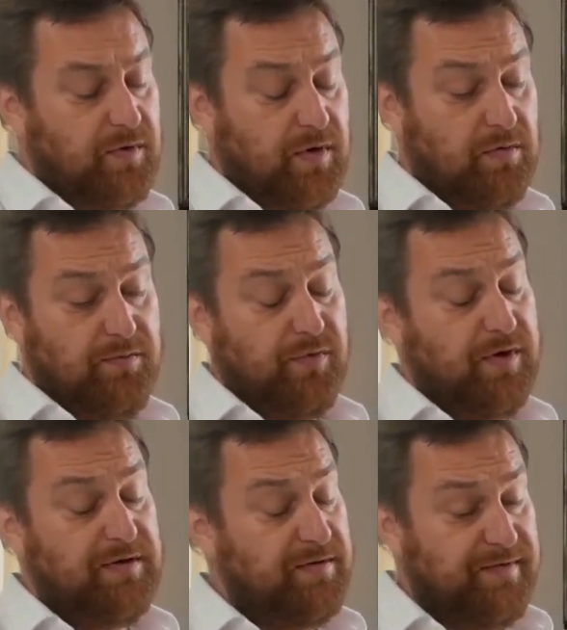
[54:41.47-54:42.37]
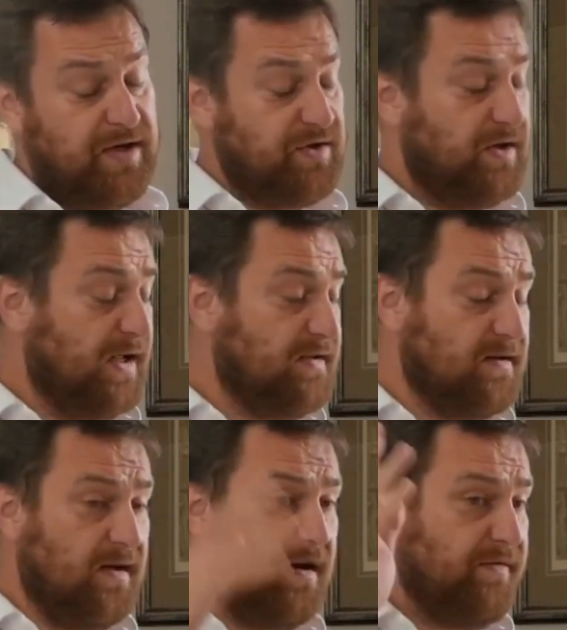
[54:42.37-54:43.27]
an intervention
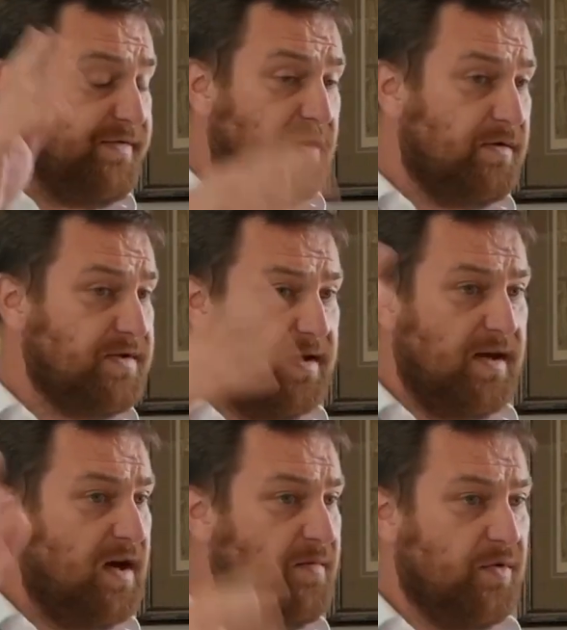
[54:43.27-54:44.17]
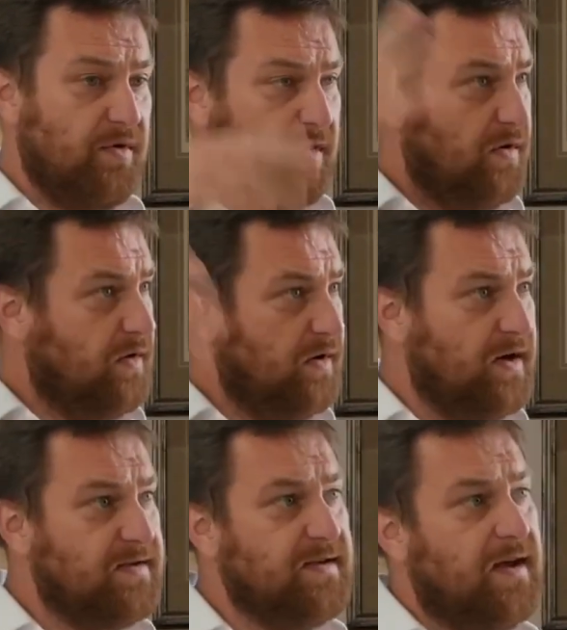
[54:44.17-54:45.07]
against Gaddafi or Saddam or
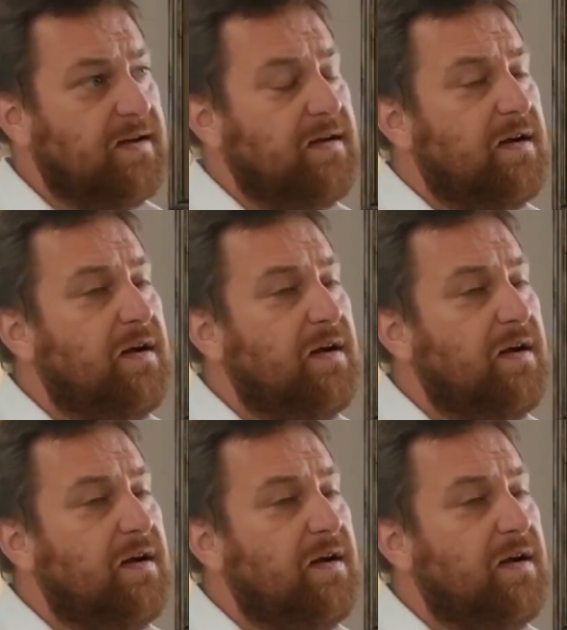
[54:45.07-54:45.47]
Assad.